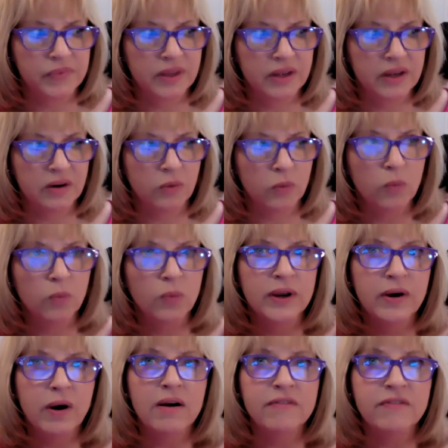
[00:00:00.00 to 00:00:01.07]

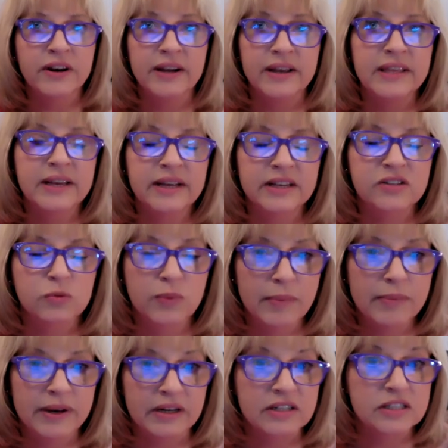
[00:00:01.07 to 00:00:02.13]
we often, I think as
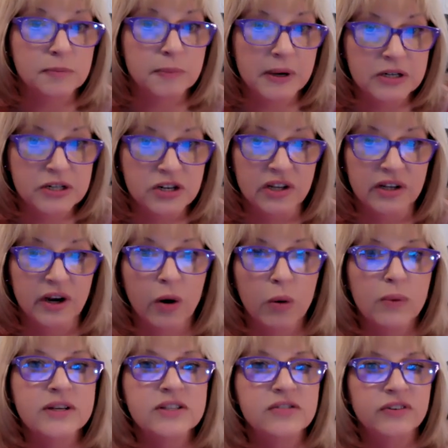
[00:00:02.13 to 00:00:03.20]
women especially,
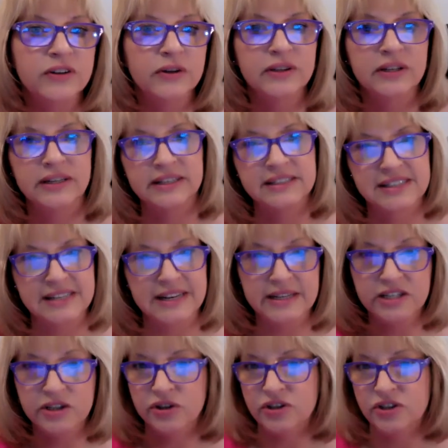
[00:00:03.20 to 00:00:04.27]
always feel this
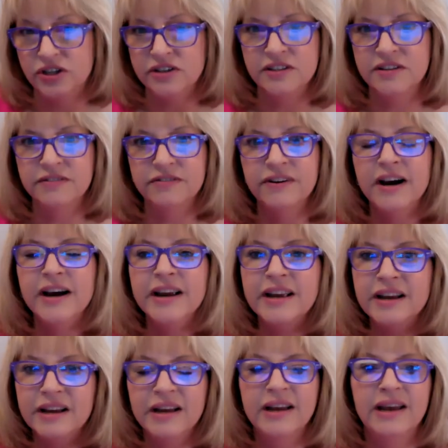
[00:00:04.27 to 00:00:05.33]
need to
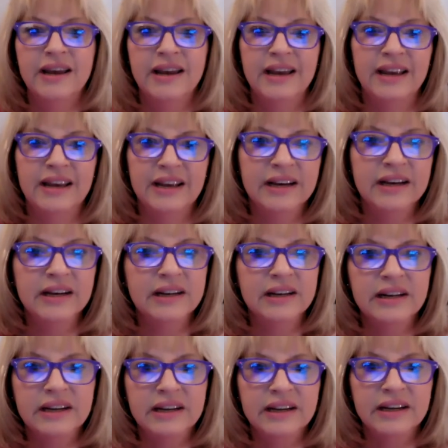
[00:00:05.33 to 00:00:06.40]
justify.
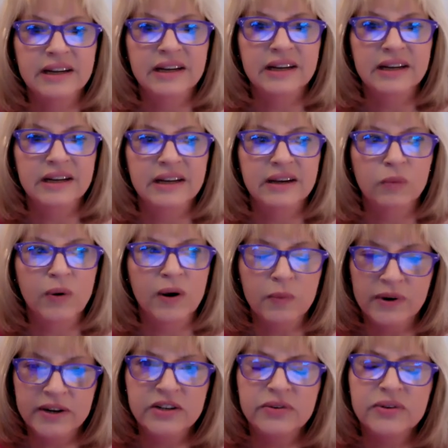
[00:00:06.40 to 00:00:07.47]
And when
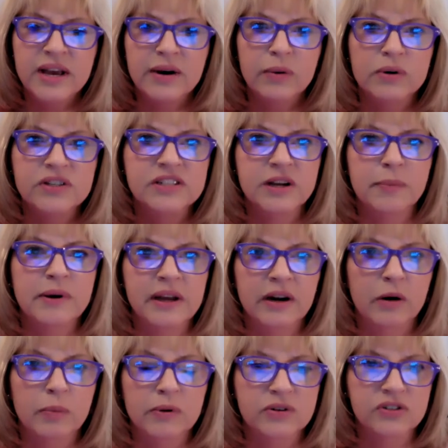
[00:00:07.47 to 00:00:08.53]
we do that, we're stepping in
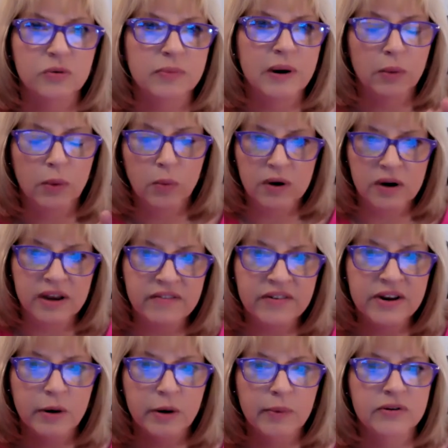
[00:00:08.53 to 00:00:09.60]
our personal power. We're
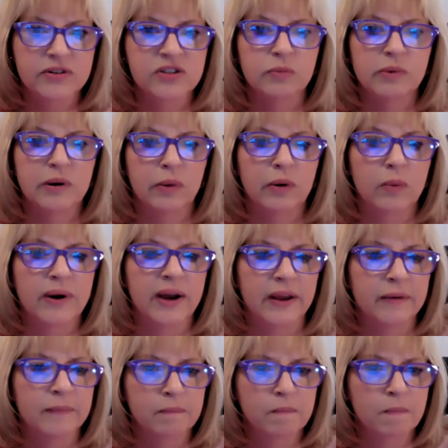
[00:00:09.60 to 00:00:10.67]
giving our personal power
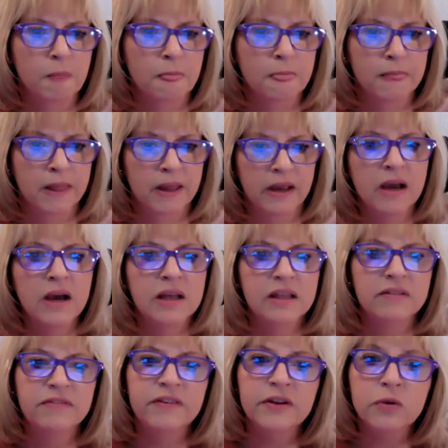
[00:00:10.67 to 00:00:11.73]
away.
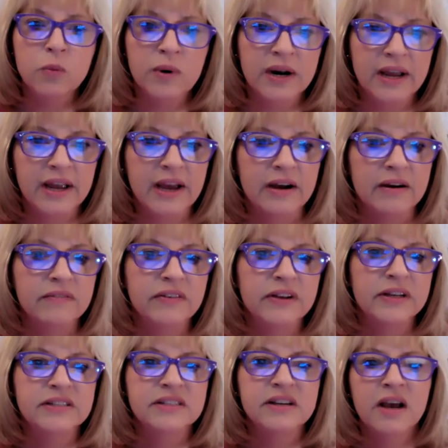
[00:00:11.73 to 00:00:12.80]
The fifth one I have
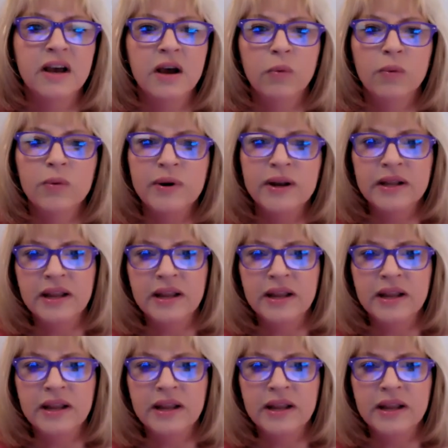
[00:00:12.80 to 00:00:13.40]
is when we